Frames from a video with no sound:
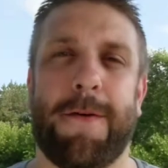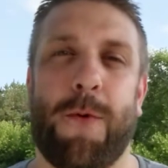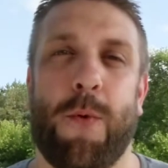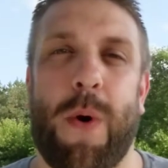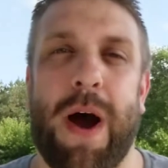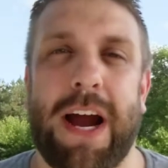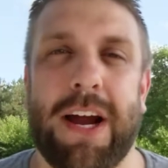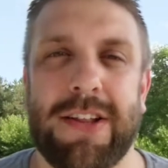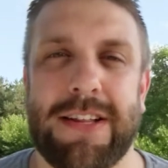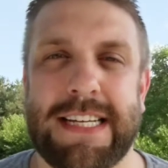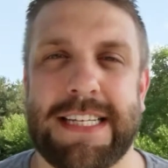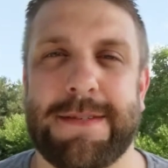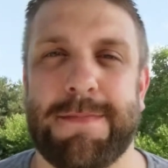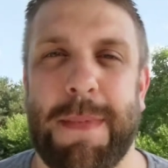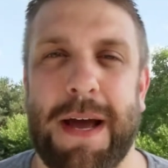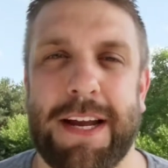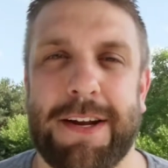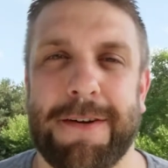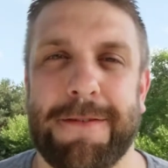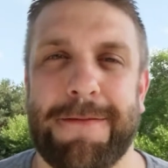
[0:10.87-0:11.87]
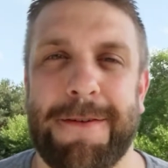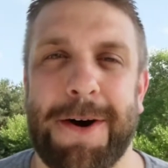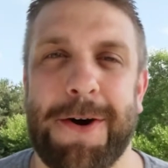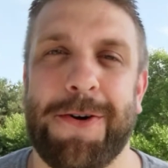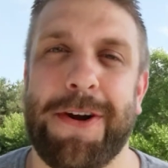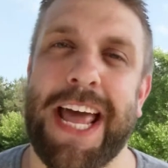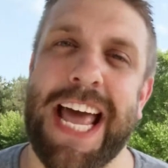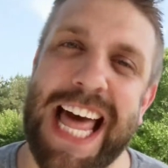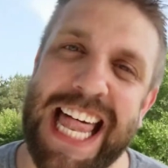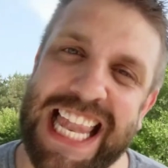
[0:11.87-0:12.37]
wireless
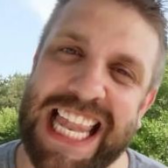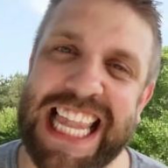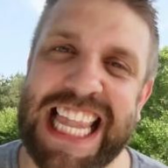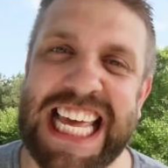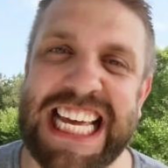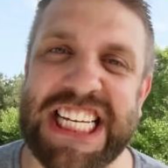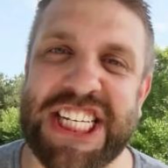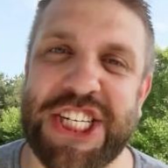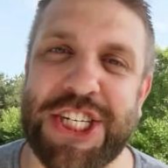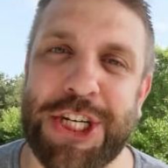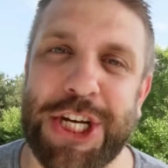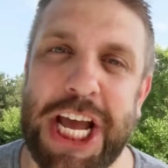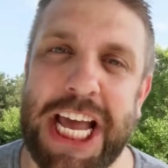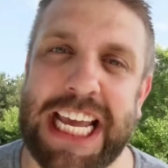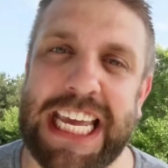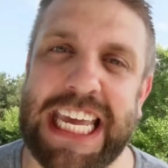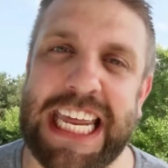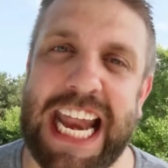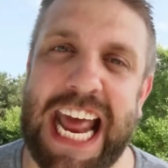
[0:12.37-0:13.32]
microphone. Let's check it